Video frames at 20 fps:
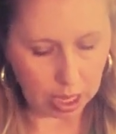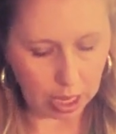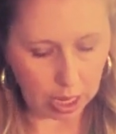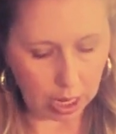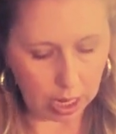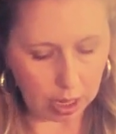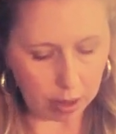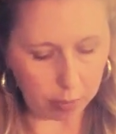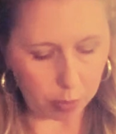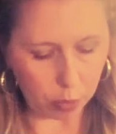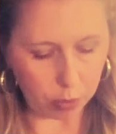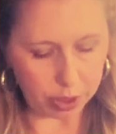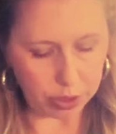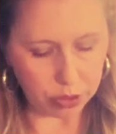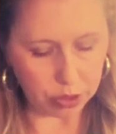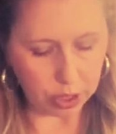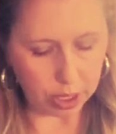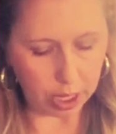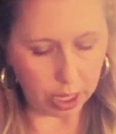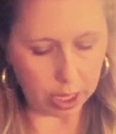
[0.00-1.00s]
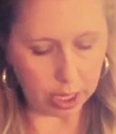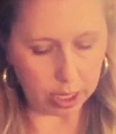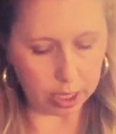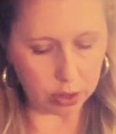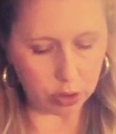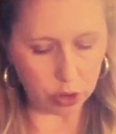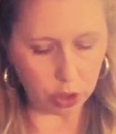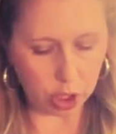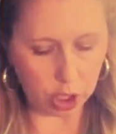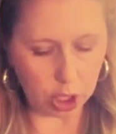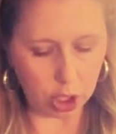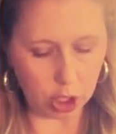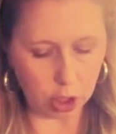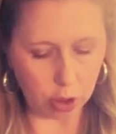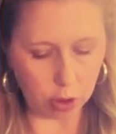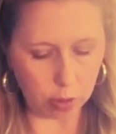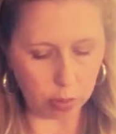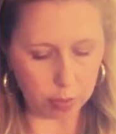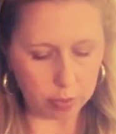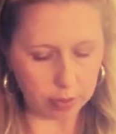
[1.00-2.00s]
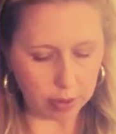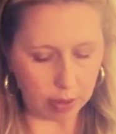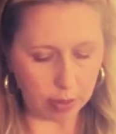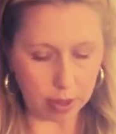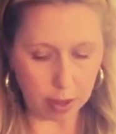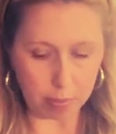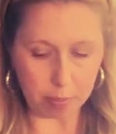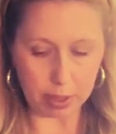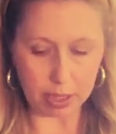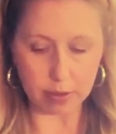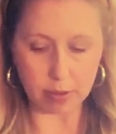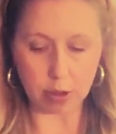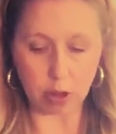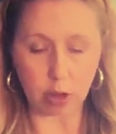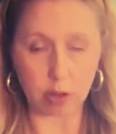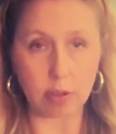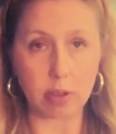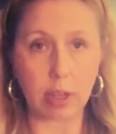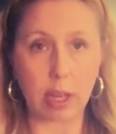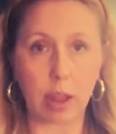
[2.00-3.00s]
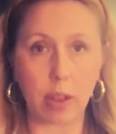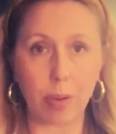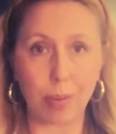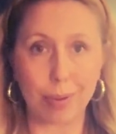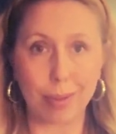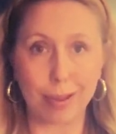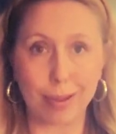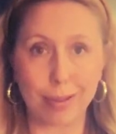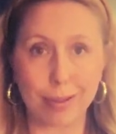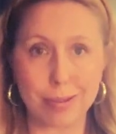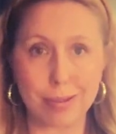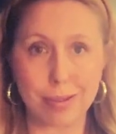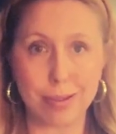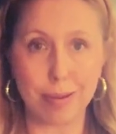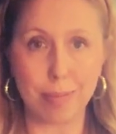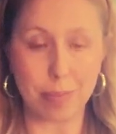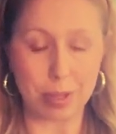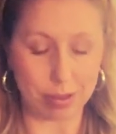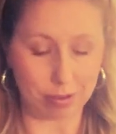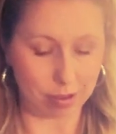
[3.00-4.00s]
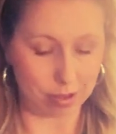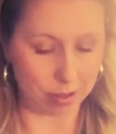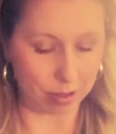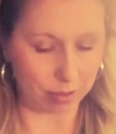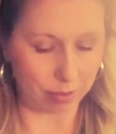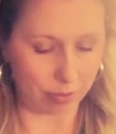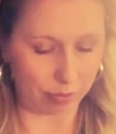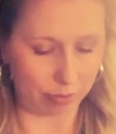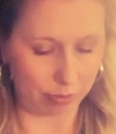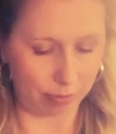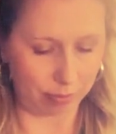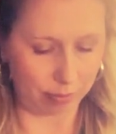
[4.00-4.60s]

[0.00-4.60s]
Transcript: and I'm going to cut it into cubes and then mix it all together with all this yummy stuff.